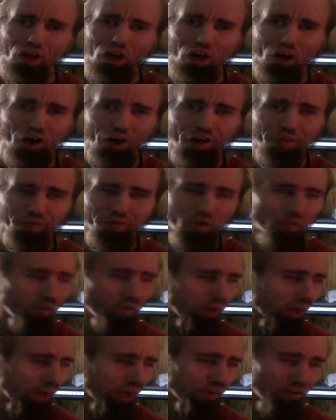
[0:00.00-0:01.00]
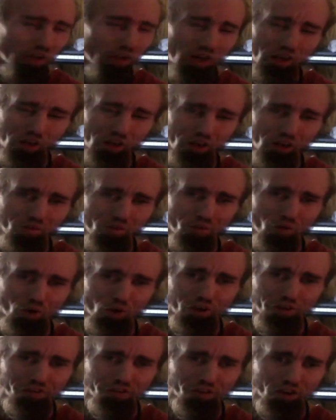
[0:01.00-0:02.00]
Hope you guys had a good
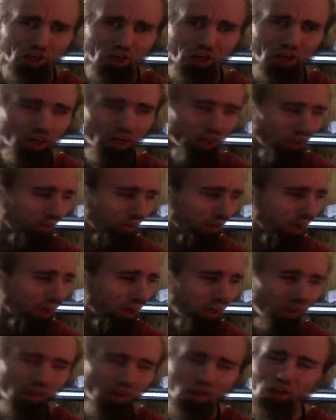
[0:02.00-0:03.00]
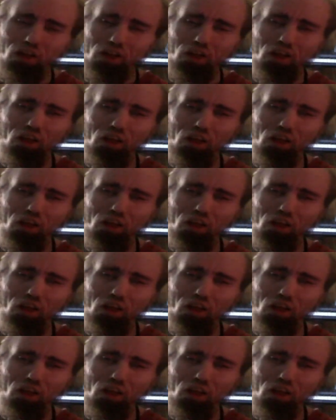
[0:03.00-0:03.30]
4th of July. I know I did.